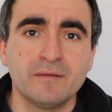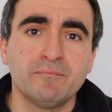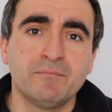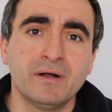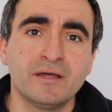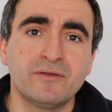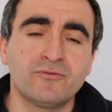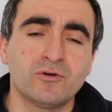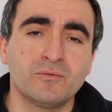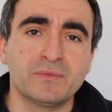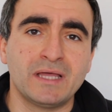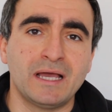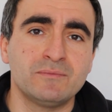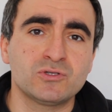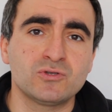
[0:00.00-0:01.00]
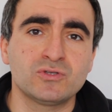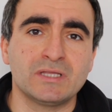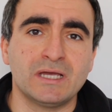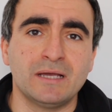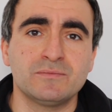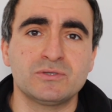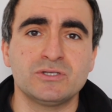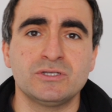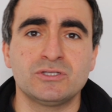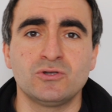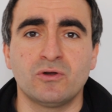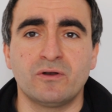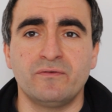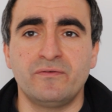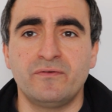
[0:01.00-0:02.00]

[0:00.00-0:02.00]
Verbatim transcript: but from time to time it's gonna